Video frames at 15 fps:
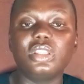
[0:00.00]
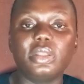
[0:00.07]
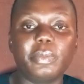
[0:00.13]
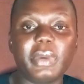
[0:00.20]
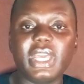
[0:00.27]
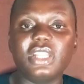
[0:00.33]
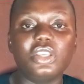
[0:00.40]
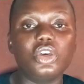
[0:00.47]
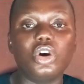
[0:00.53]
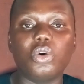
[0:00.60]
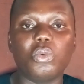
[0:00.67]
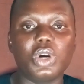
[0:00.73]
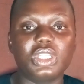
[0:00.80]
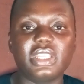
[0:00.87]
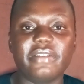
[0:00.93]
depending
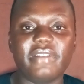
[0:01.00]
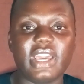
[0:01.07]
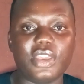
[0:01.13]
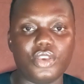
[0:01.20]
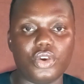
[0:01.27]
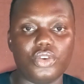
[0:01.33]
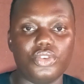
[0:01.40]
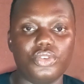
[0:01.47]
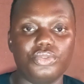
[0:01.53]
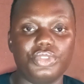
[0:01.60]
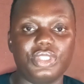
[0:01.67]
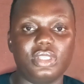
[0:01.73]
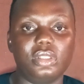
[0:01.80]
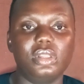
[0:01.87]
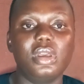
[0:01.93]
on whatever you're
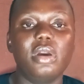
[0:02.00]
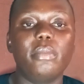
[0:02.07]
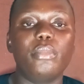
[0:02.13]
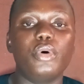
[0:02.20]
using.